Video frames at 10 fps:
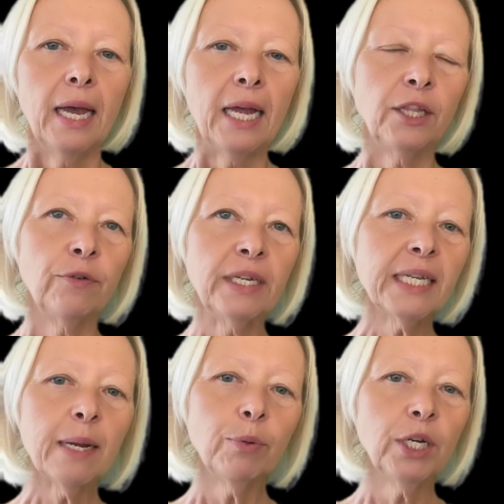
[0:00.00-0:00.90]
And the
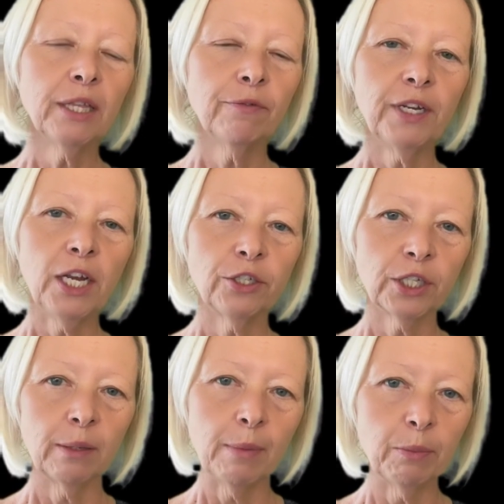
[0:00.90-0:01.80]
reason I'm putting the videos
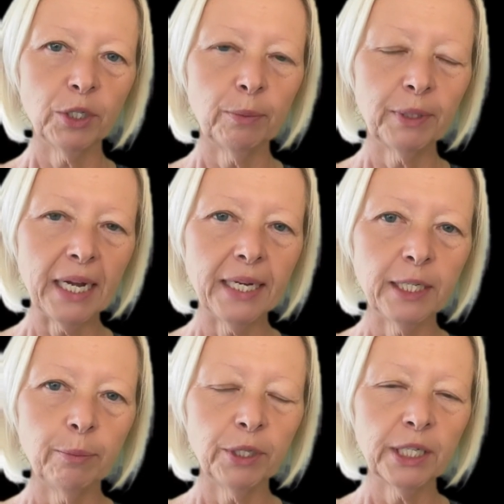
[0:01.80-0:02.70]
on the membership site
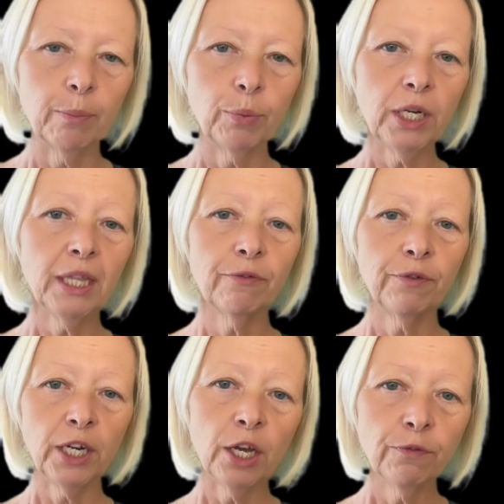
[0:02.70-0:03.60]
is because I'm putting the
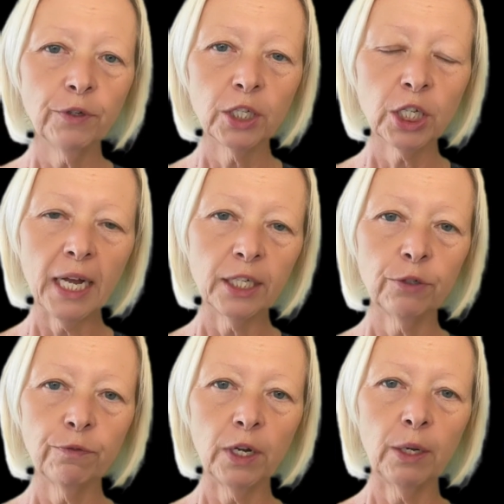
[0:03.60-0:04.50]
video for the child
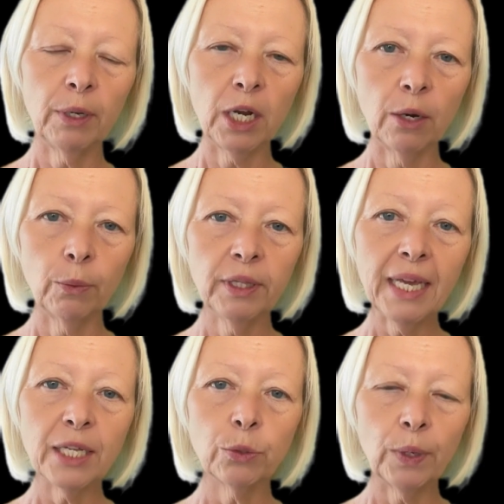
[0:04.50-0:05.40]
to follow along with,
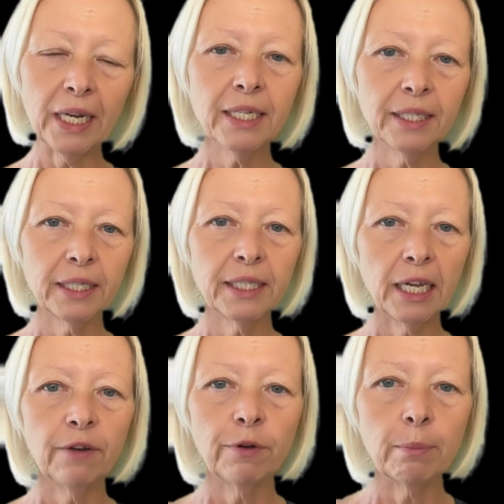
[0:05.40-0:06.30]
as well as this
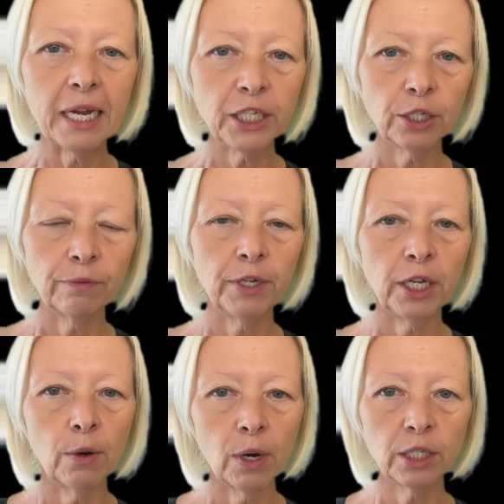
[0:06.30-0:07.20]
informational
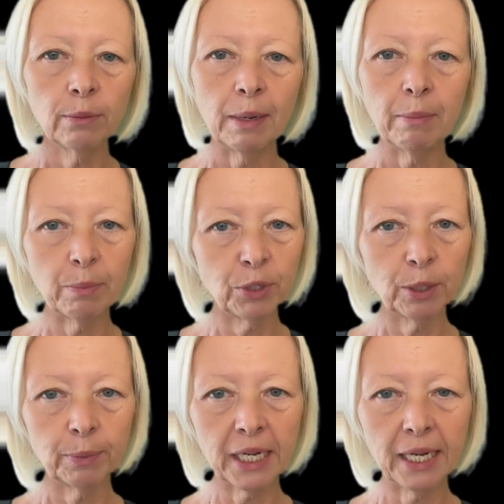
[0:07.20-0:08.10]
video, onto my
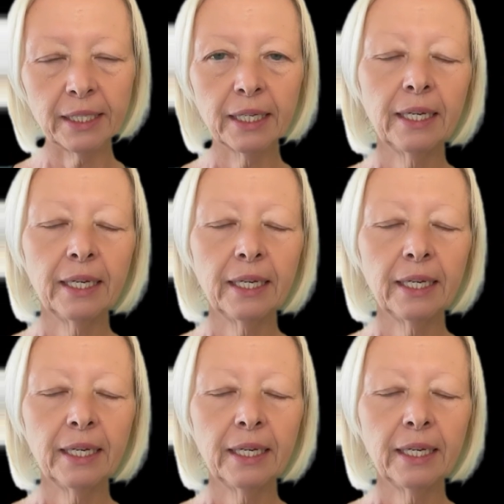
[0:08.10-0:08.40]
membership site.